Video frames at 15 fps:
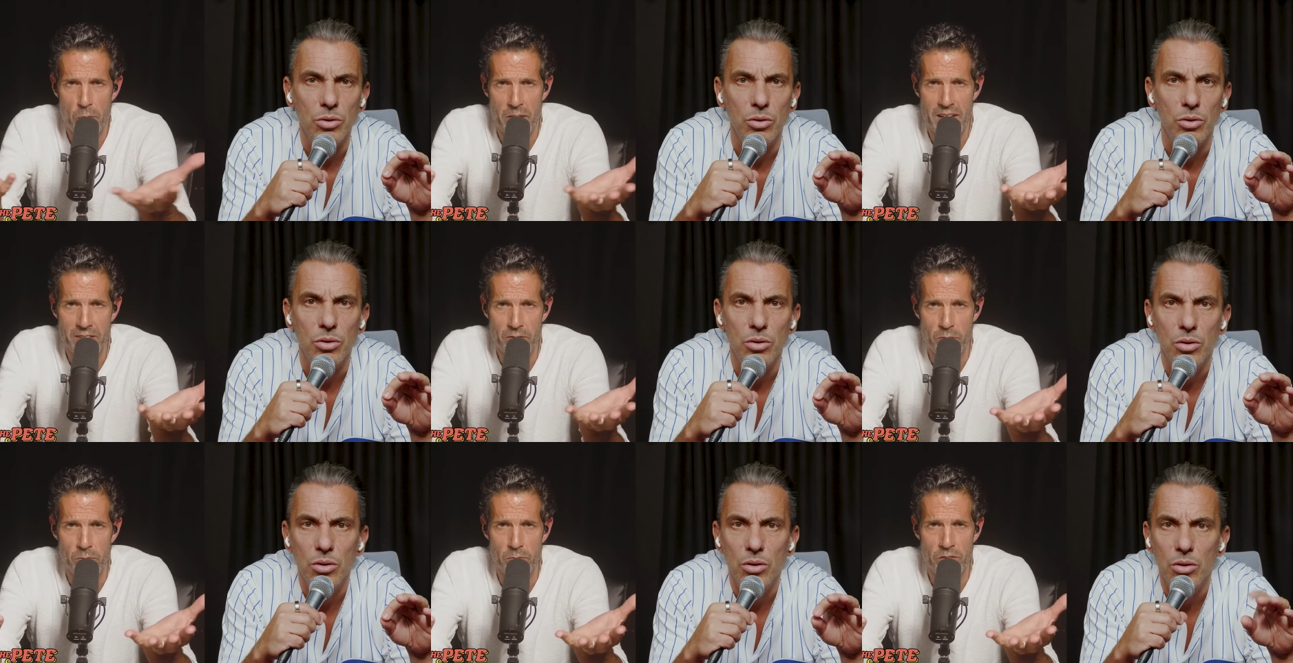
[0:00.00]
Speaker 1: your own
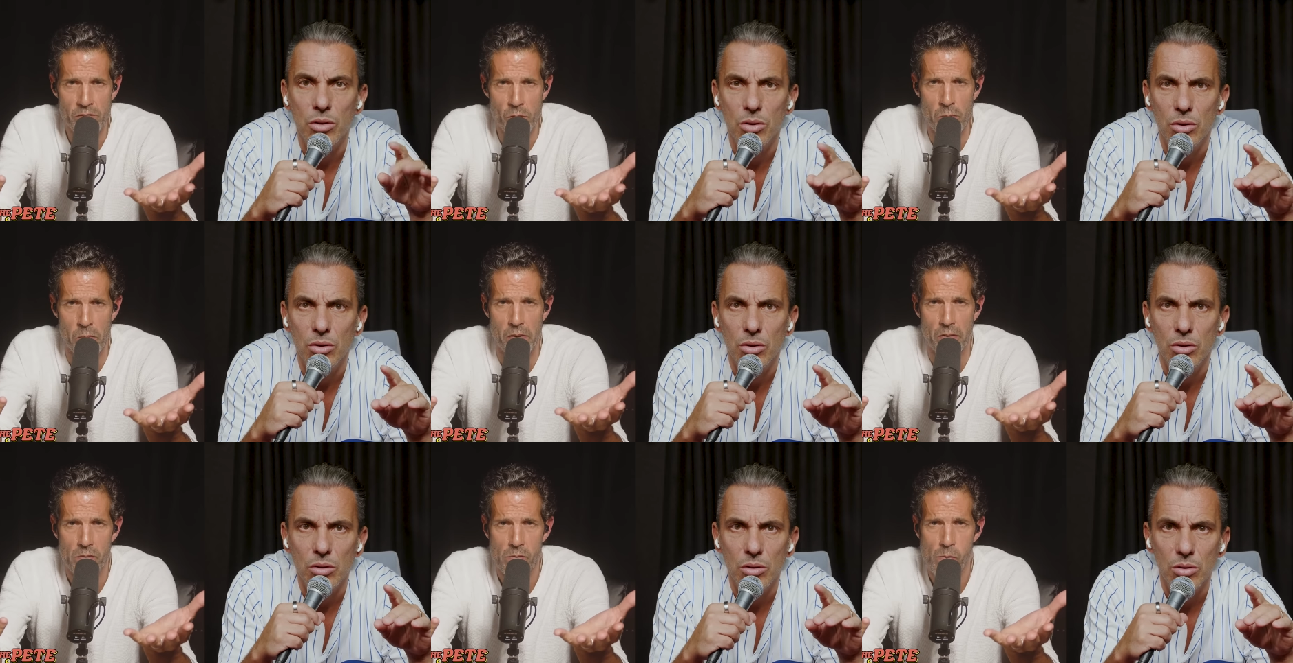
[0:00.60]
bathroom. What are you talking
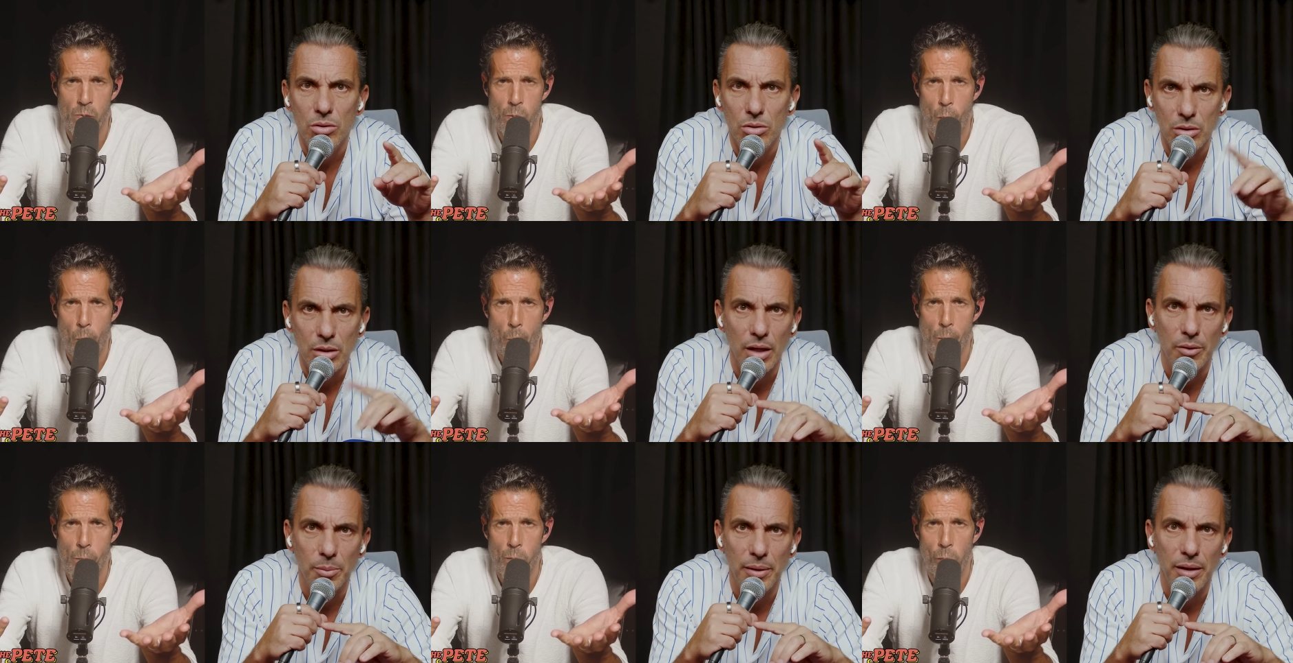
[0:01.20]
about?
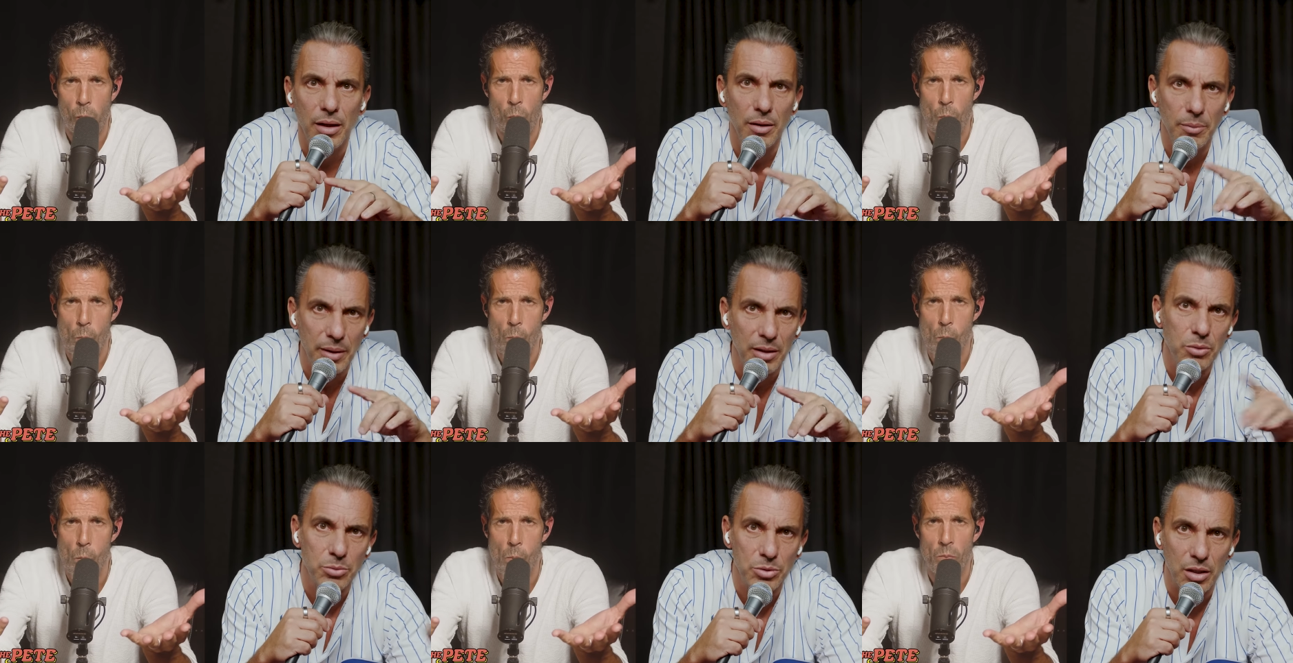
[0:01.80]
Speaker 2: Yeah, I have a, ba I have a
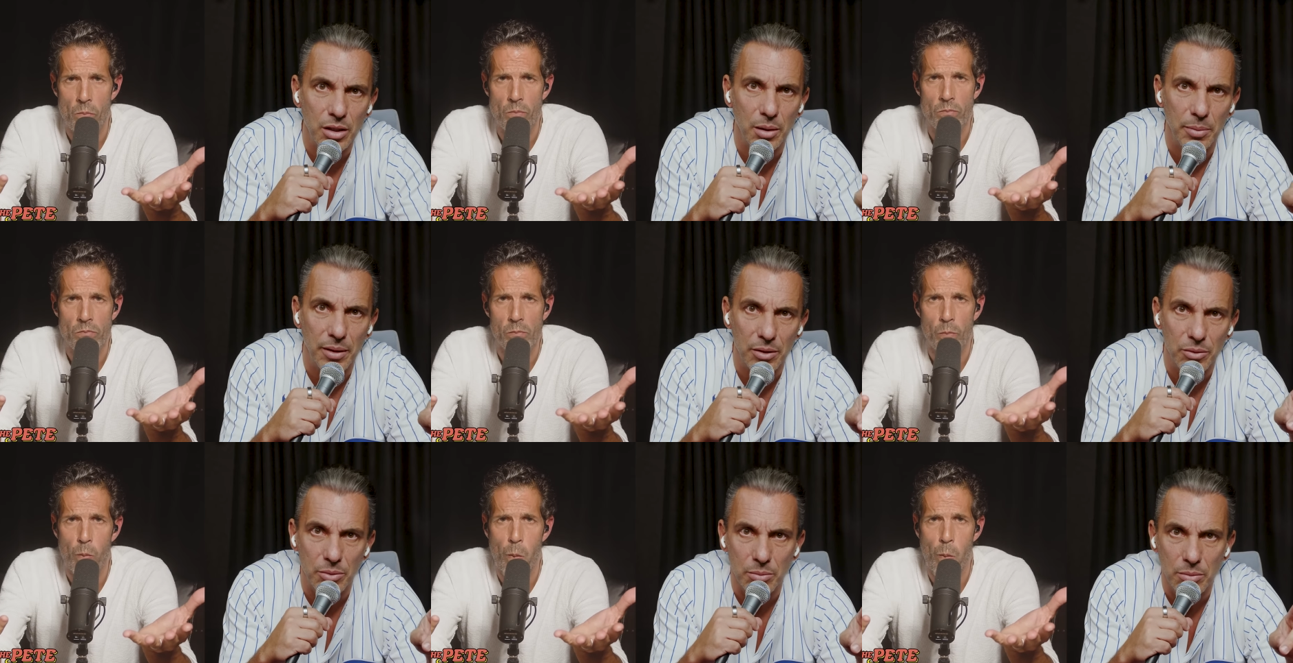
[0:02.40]
bathroom. She had a
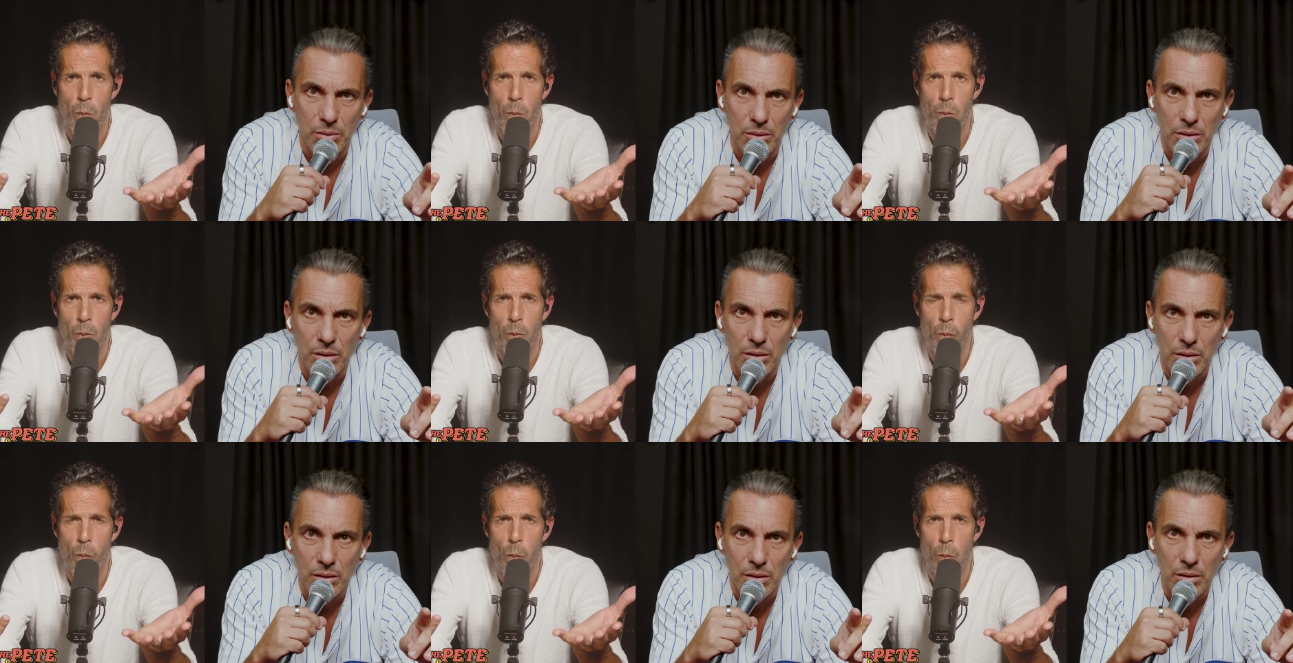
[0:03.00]
bathroom,
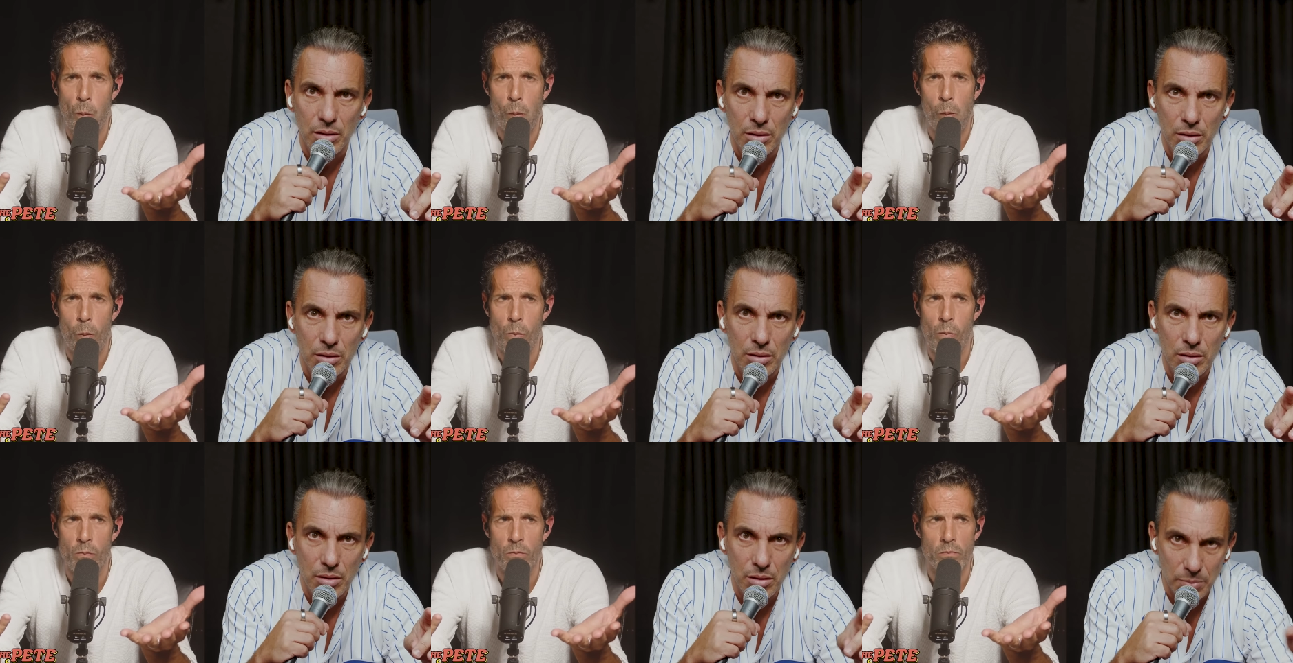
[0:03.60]

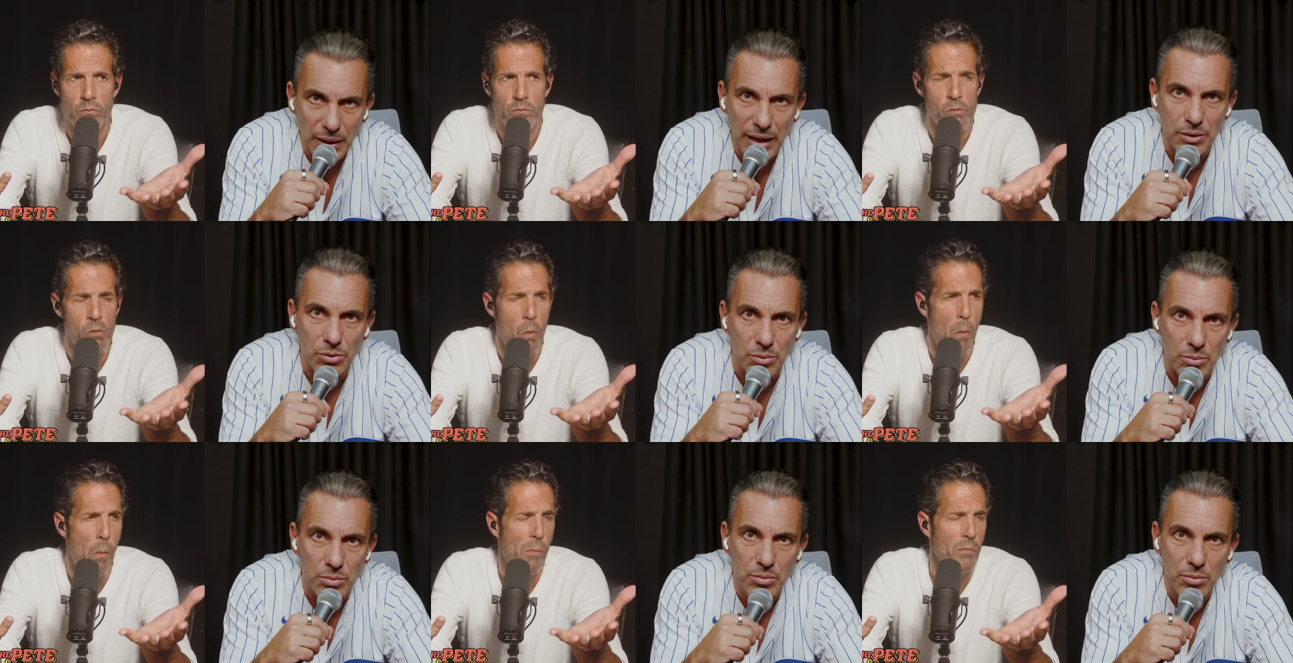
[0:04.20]
and a
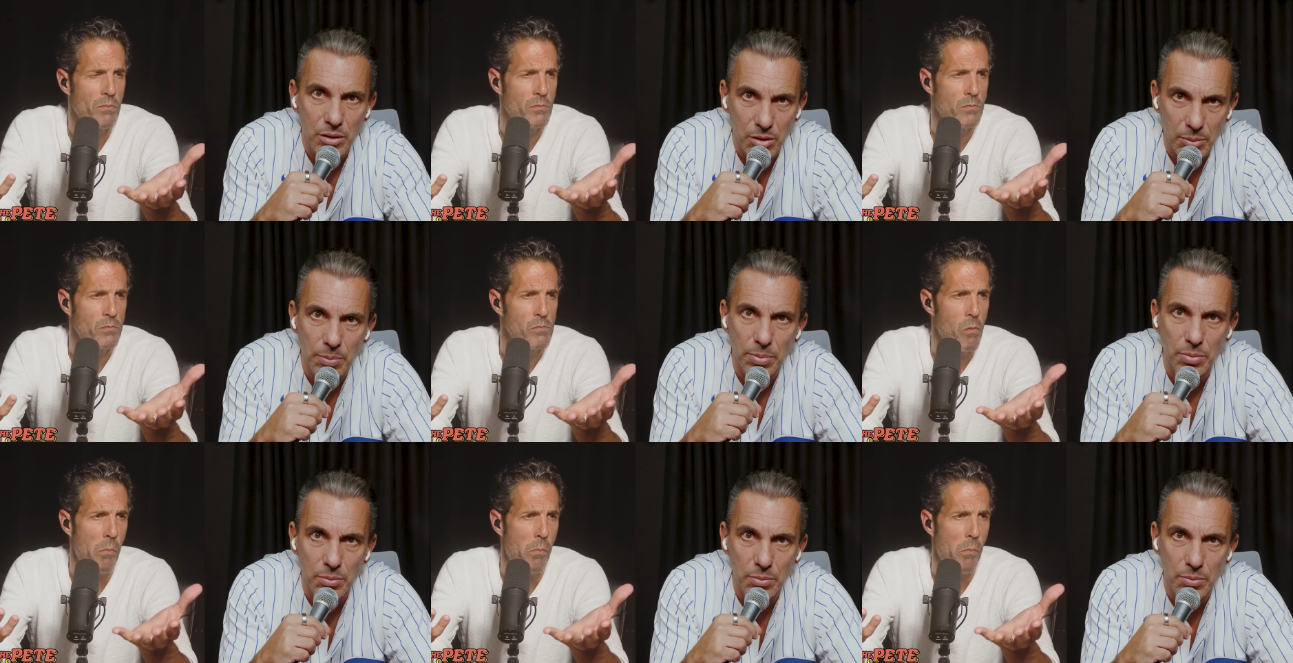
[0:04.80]
bathroom, and her.